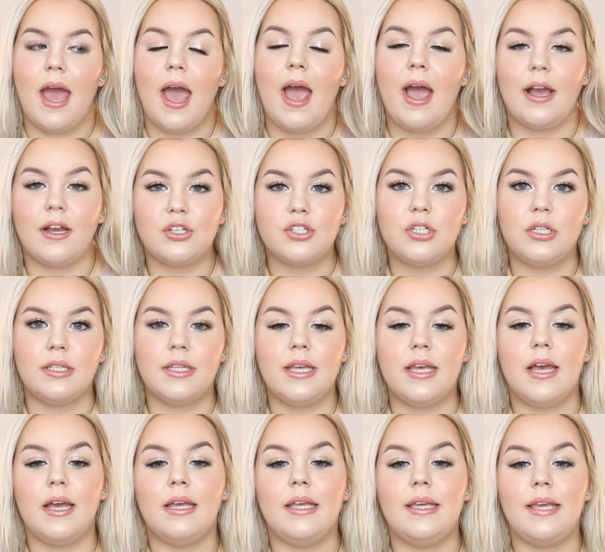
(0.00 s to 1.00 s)

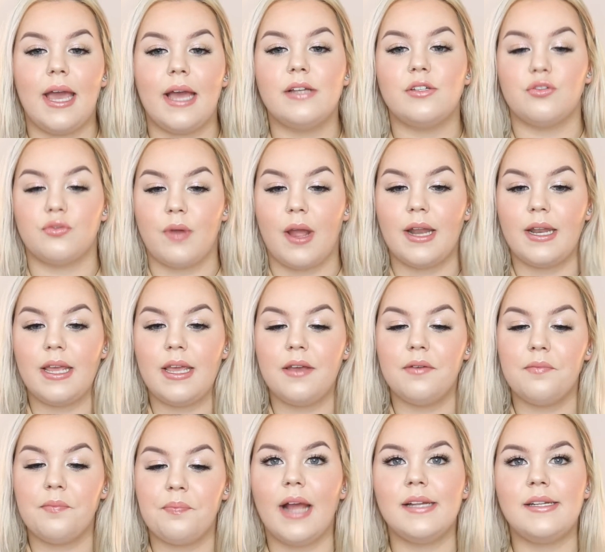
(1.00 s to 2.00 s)
actually get
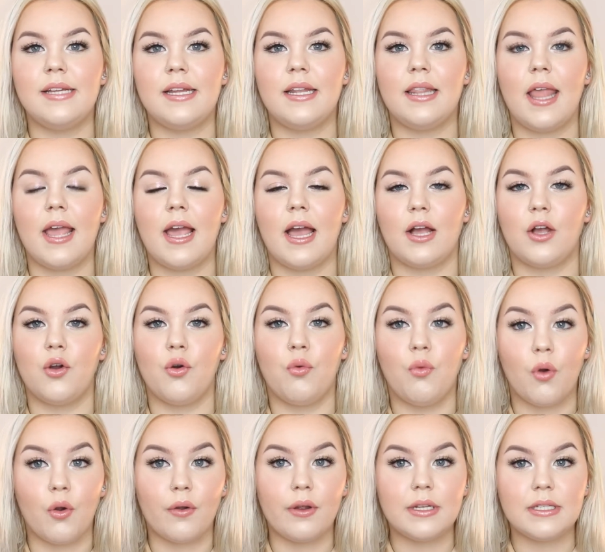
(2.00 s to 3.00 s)
ready. I did like a
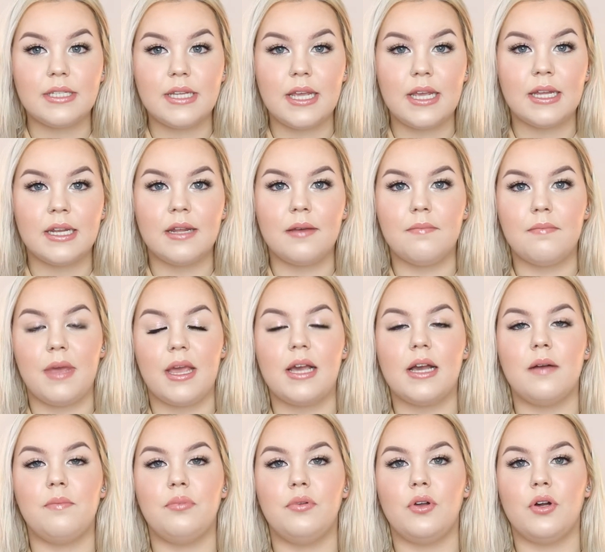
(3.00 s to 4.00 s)
quarantine
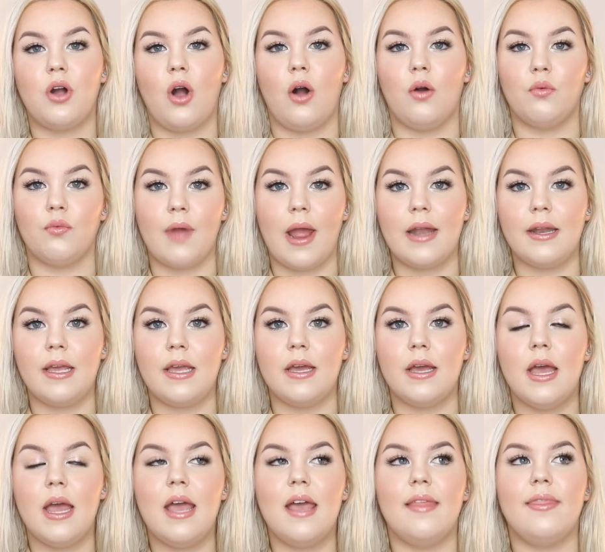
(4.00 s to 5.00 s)
makeup look already.